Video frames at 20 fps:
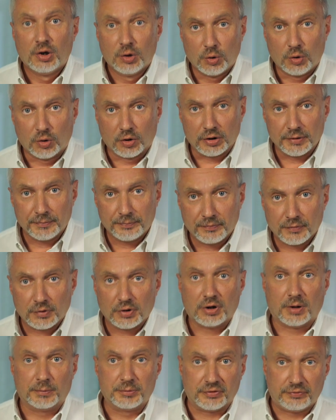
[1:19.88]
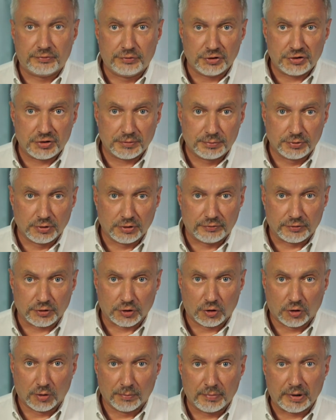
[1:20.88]
or opt to future-proof your
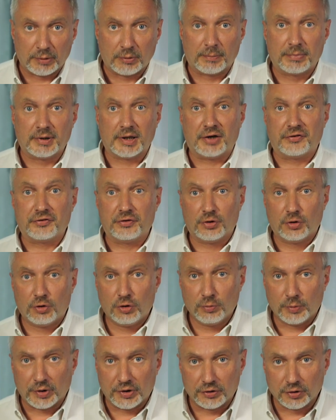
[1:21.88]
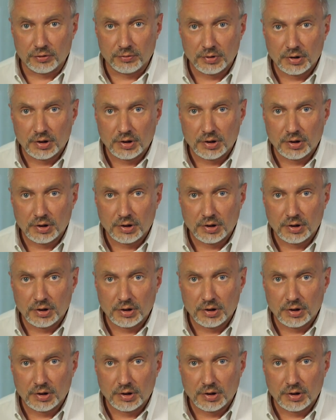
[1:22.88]
home by replacing the whole window